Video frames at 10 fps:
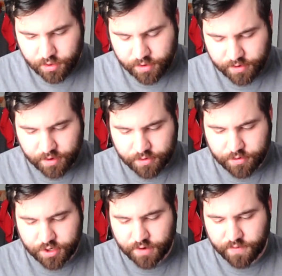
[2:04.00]

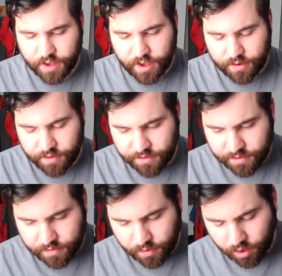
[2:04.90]
conclusion of that
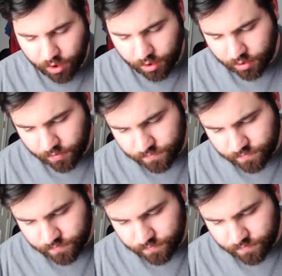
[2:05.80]
is I